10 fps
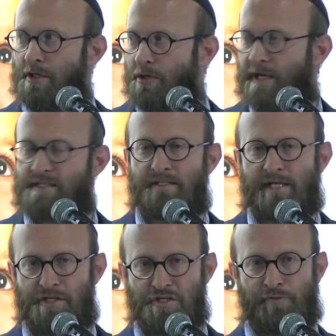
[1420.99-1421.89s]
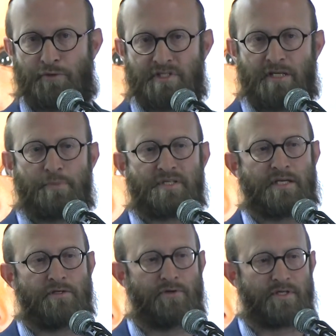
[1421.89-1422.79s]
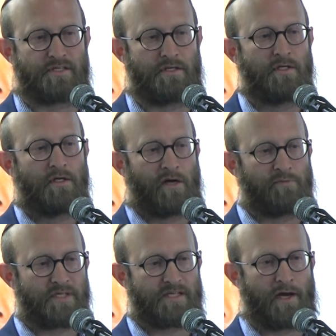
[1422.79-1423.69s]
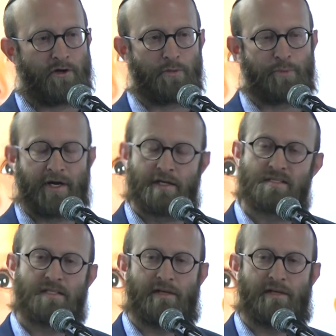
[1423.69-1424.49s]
who has a 10 to 14% risk of miscarrying her pregnancy.